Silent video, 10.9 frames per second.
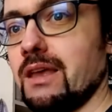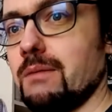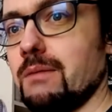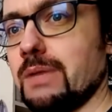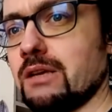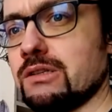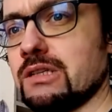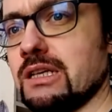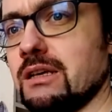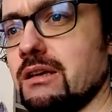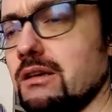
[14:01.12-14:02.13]
because
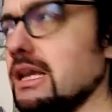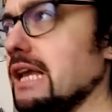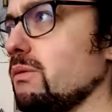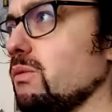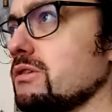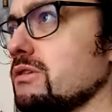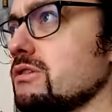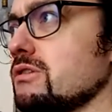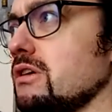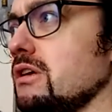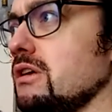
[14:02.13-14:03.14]
it
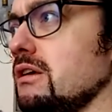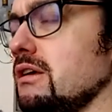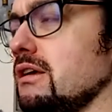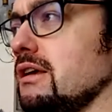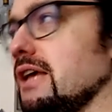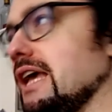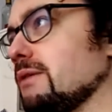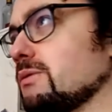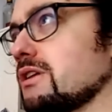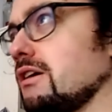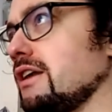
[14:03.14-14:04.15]
was
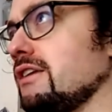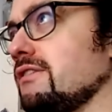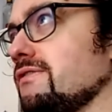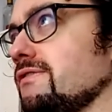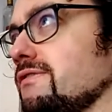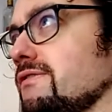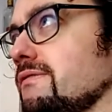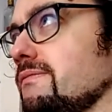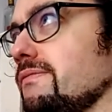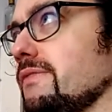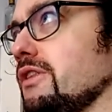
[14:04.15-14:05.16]
kind of
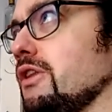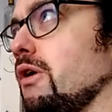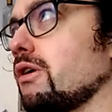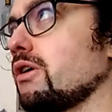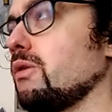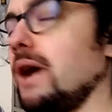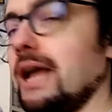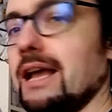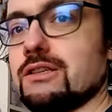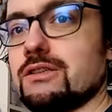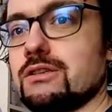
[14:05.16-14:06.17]
not quite
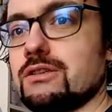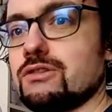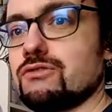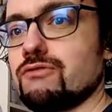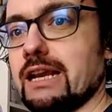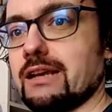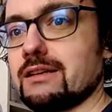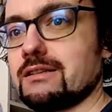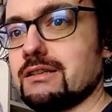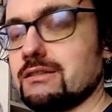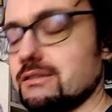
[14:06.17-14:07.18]
as strict
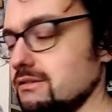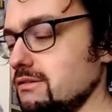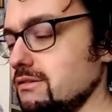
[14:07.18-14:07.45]
as